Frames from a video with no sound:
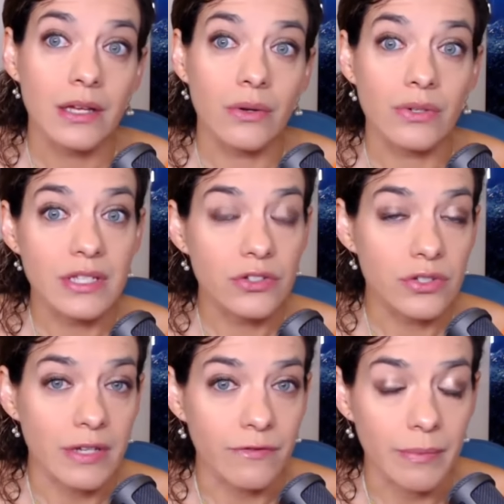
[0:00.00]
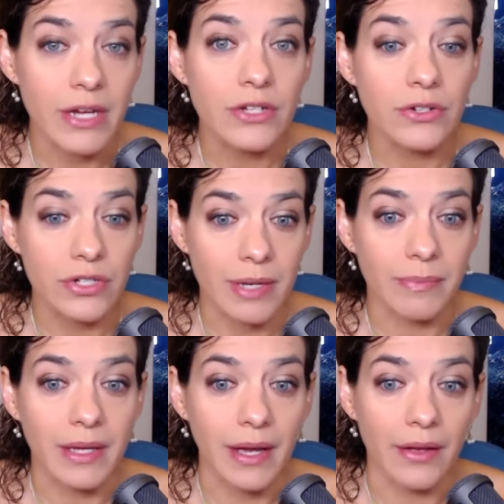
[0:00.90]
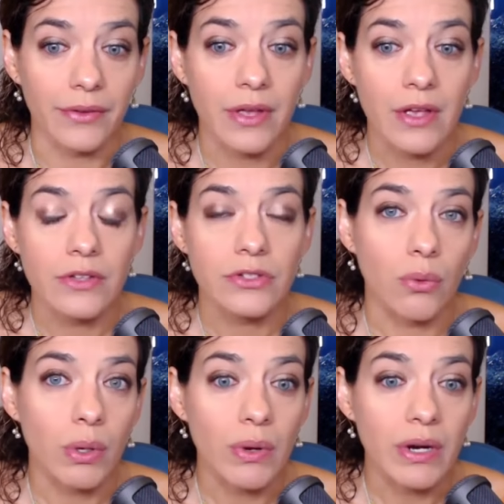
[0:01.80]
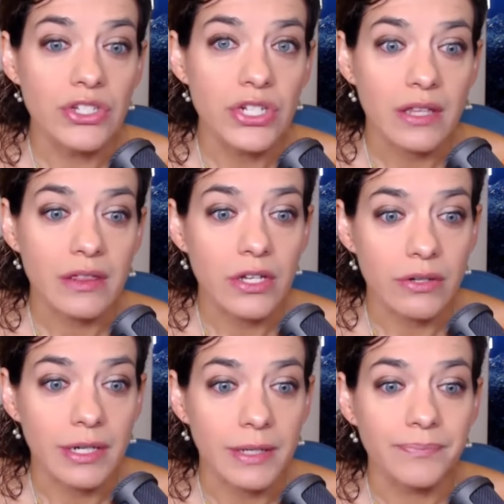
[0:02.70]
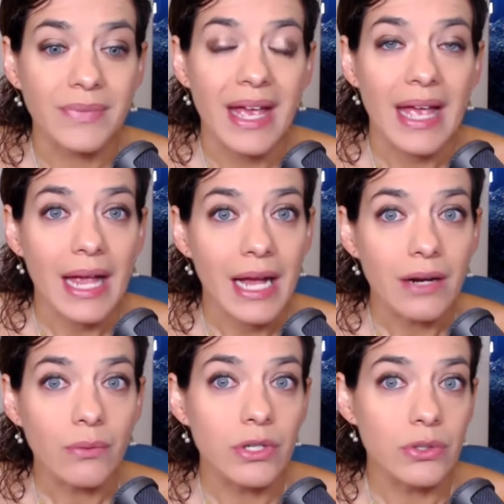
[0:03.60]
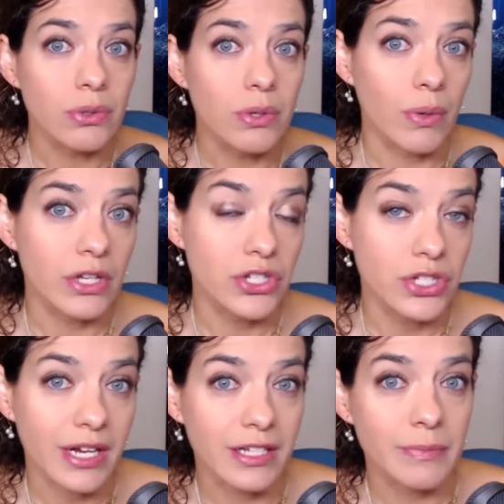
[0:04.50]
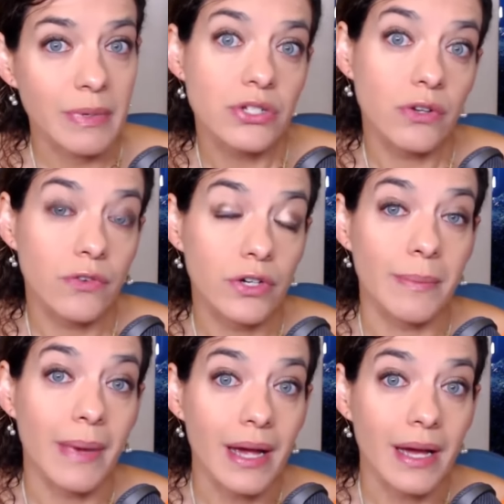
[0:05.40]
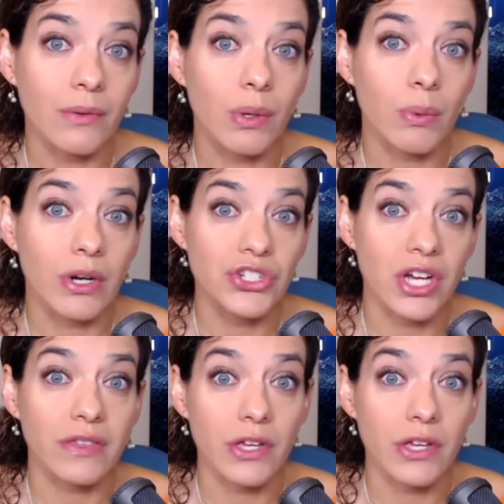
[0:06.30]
is this just inflammation or something else? So we want to check the urine, and we usually want to check, especially if you're a man, we want to check